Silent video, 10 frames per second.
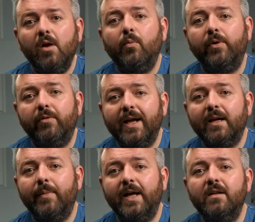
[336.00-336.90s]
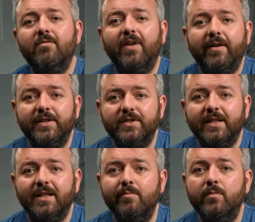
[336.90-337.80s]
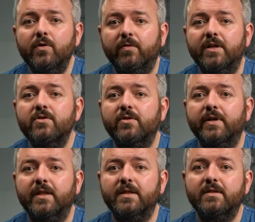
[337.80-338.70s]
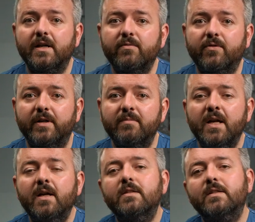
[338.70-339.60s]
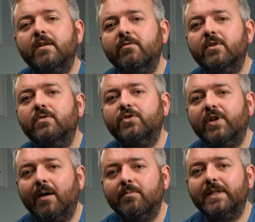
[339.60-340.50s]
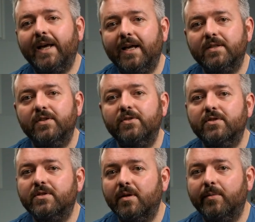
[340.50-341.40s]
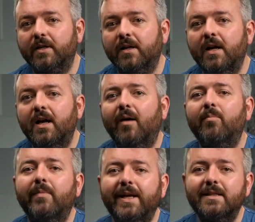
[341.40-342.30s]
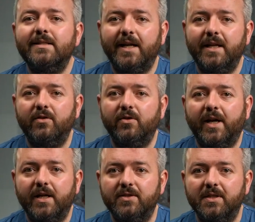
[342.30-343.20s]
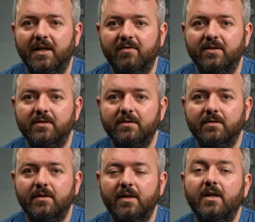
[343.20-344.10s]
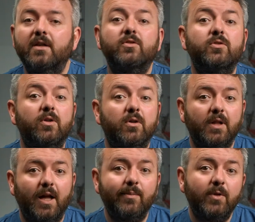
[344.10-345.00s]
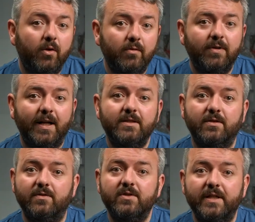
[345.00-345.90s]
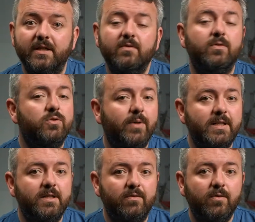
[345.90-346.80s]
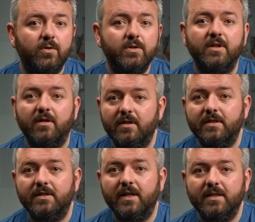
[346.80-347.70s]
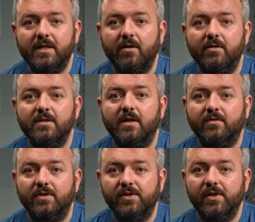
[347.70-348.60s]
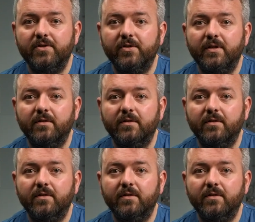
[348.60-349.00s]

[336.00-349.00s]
We recommend very gently moving during this time frame to get rid of trapped gas in your stomach and maintain your energy levels. Do not climb long flights of stairs for 24 to 36 hours after surgery.